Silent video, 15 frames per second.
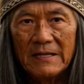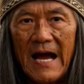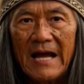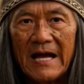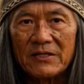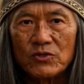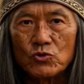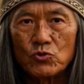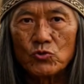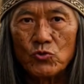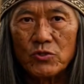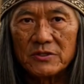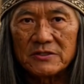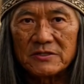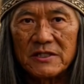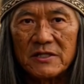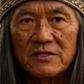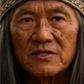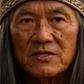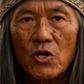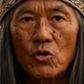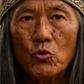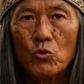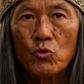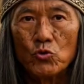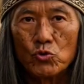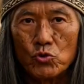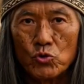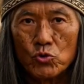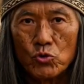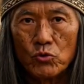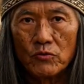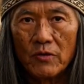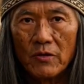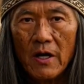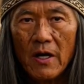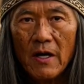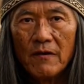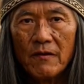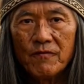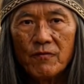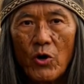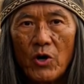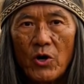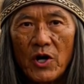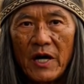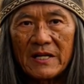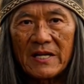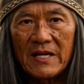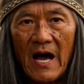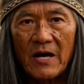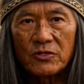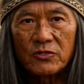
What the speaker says: calendar drifts, discarding lunar truth. Voyager's clock